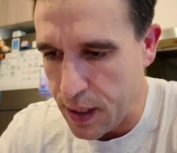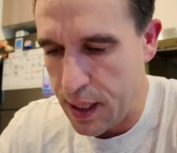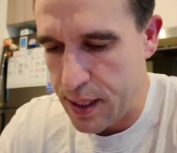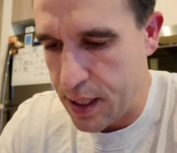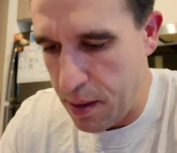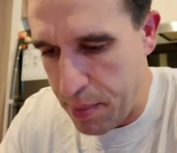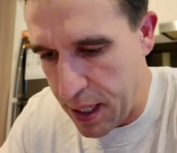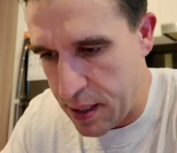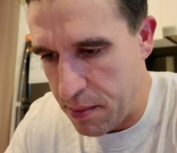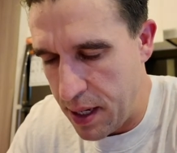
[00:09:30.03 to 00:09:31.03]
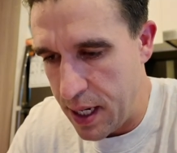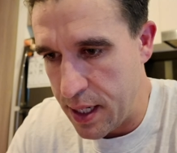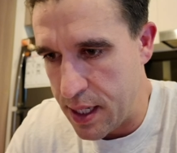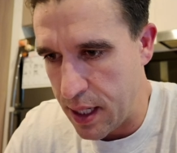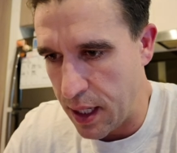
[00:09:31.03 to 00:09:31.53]
let's get back to
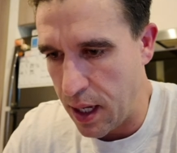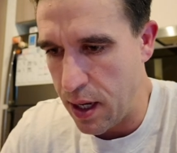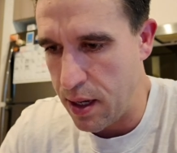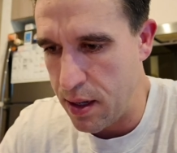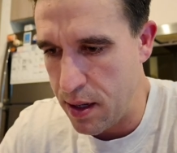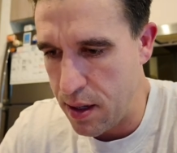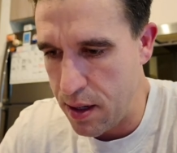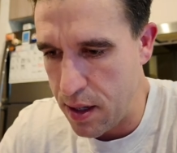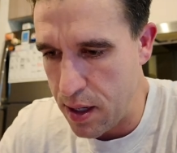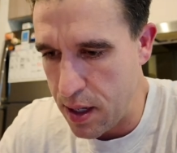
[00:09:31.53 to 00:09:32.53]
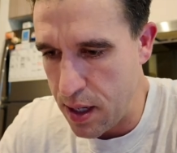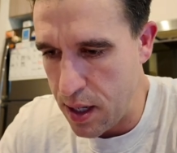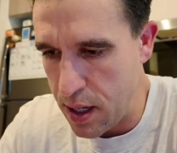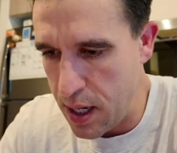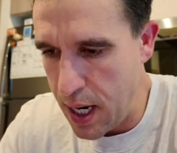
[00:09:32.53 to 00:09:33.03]
editing.
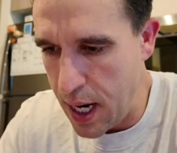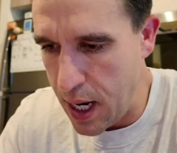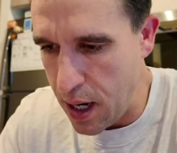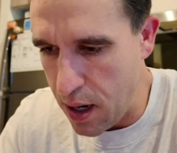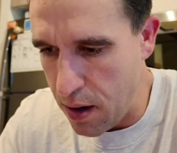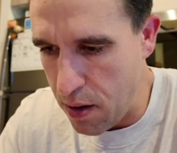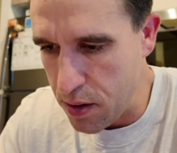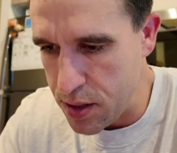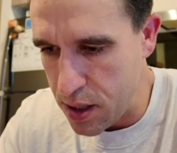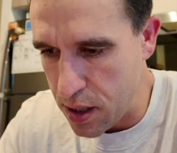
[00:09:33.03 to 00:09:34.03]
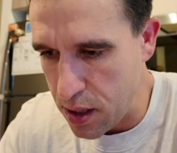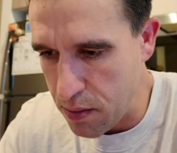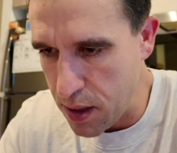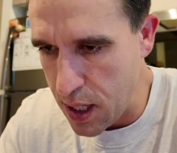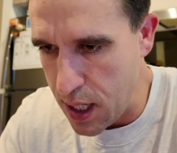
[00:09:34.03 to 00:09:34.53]
Now, so here
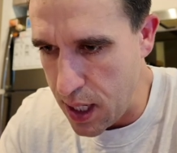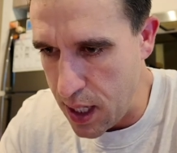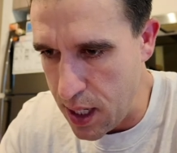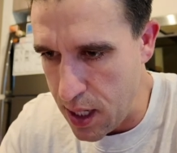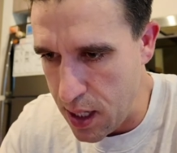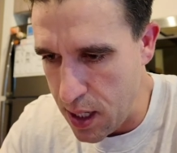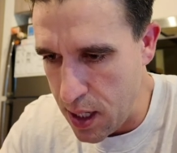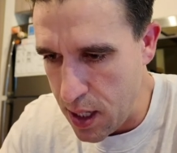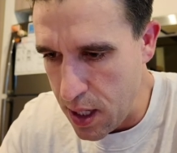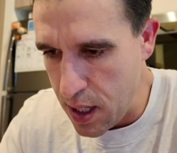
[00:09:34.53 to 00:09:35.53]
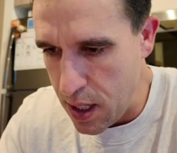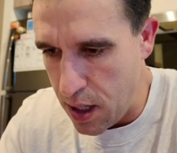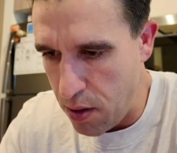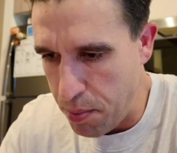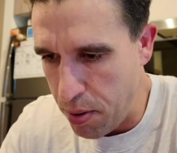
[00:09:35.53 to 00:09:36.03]
we are.
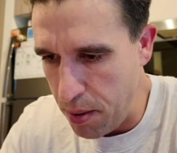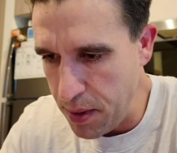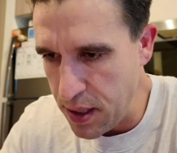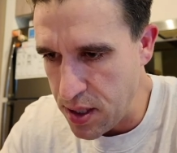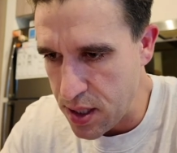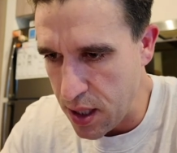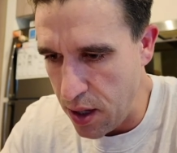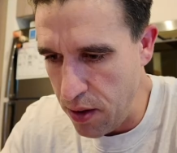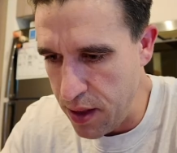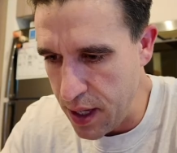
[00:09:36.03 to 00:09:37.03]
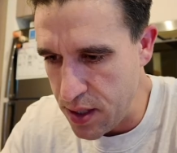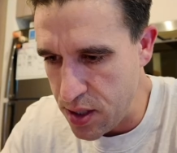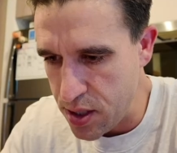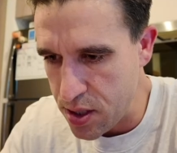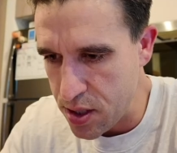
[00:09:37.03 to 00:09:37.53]
I'll probably slow
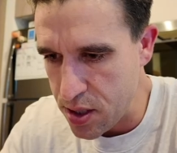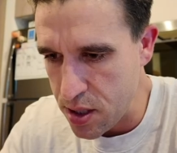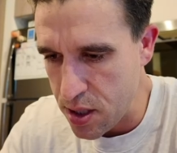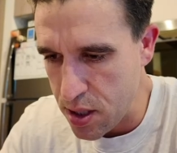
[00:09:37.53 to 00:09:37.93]
this